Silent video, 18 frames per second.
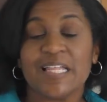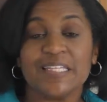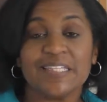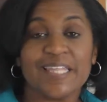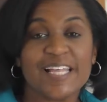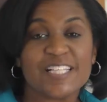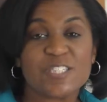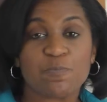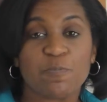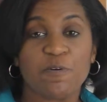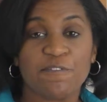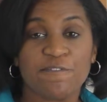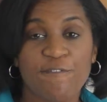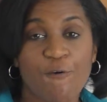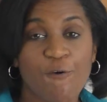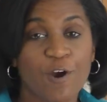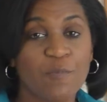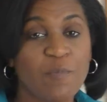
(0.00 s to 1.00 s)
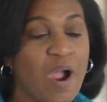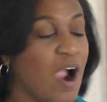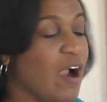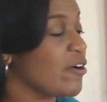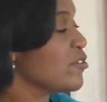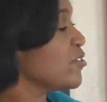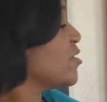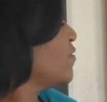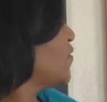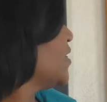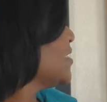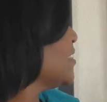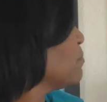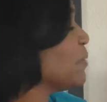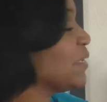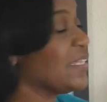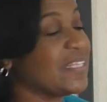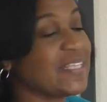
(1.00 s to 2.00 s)
Let's perform our
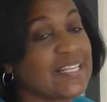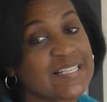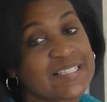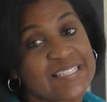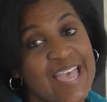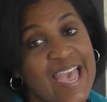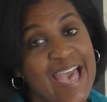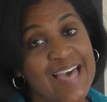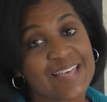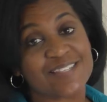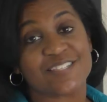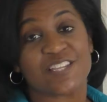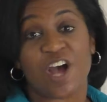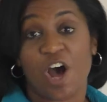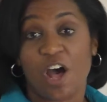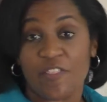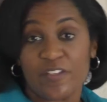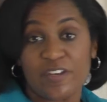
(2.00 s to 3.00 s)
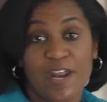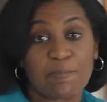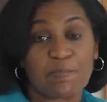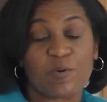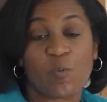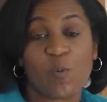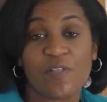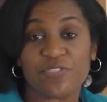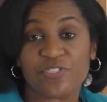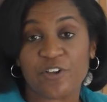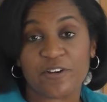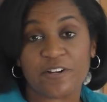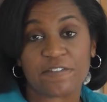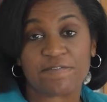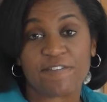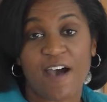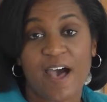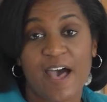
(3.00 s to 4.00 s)
divisibility test on the number
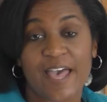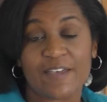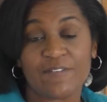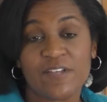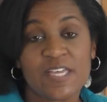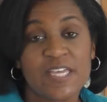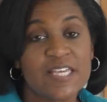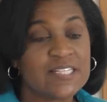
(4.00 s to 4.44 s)
135